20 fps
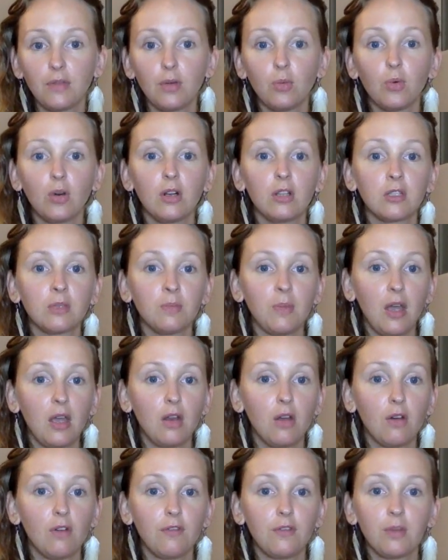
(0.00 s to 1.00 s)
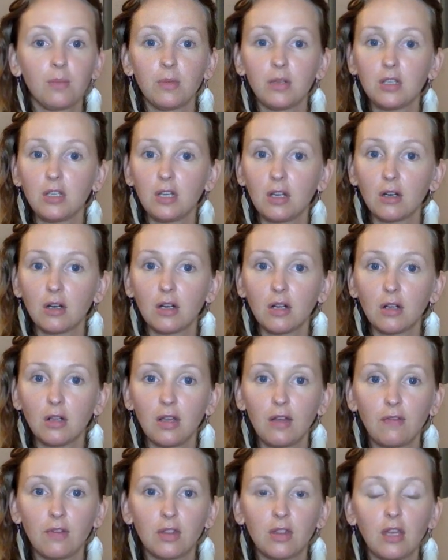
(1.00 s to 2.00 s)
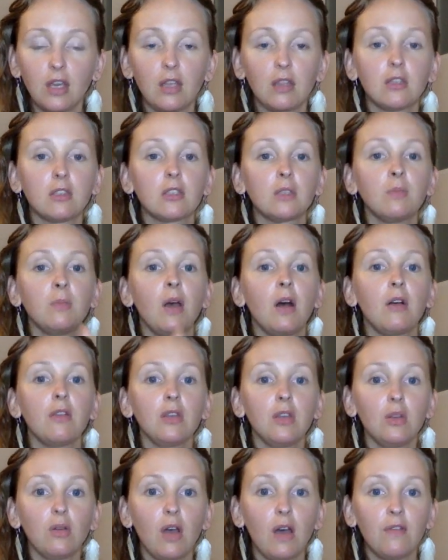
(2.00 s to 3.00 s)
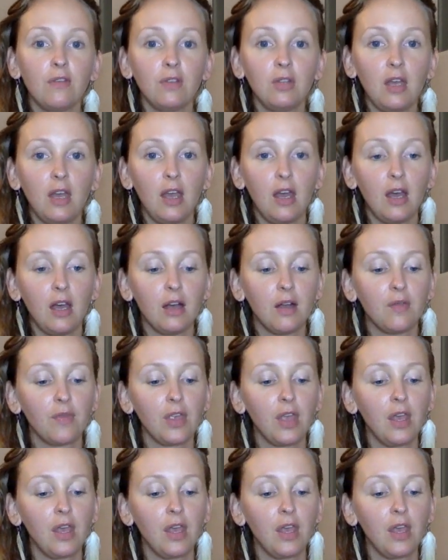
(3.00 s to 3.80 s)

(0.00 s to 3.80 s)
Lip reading: what it's made of, the material, everything, the smell that you have in the air,